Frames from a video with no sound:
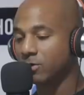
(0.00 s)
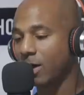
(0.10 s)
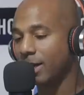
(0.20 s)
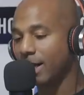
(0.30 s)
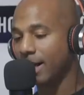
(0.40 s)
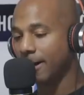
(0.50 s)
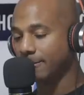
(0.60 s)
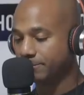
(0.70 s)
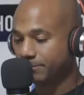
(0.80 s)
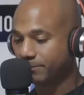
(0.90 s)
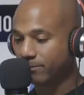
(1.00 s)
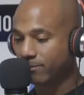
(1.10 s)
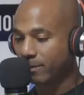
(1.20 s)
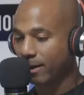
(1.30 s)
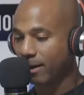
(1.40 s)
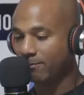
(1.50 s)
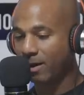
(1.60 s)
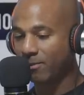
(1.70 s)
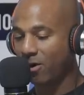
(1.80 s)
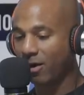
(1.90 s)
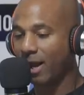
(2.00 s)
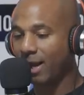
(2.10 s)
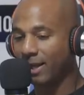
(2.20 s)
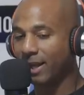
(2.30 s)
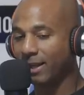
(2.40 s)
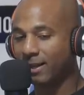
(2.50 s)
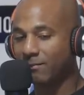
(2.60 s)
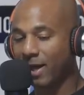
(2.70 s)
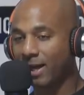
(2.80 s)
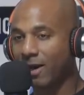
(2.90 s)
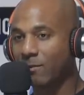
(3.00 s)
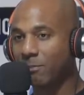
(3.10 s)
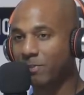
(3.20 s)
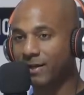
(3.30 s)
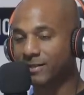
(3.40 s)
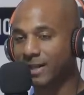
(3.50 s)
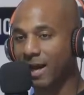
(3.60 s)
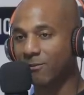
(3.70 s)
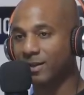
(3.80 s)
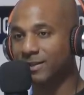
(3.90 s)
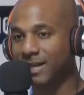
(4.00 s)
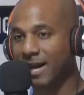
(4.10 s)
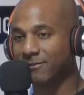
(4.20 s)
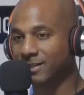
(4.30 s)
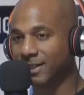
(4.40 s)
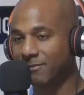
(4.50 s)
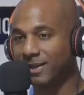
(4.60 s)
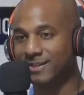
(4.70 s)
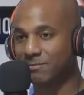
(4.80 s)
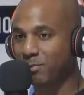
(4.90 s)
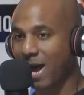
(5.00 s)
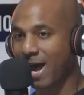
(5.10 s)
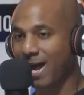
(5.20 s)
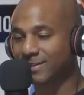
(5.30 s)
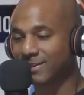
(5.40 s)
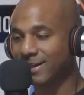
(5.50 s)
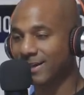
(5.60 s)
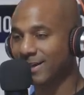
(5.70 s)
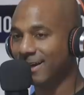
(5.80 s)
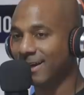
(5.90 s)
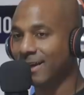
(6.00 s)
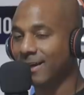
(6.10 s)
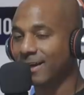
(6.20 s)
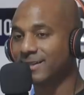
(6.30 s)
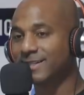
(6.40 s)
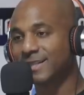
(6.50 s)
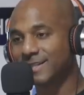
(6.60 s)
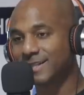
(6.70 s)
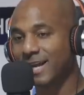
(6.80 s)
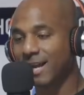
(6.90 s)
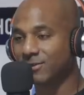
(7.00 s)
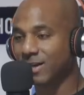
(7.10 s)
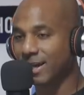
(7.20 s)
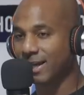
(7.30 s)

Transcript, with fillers: So I lay down. I'm, I'm all I, I, lay, you know what I mean. I lay on my piece because I ain't want to just have it. She coming in here, surprise. Because he said, just lay down. So I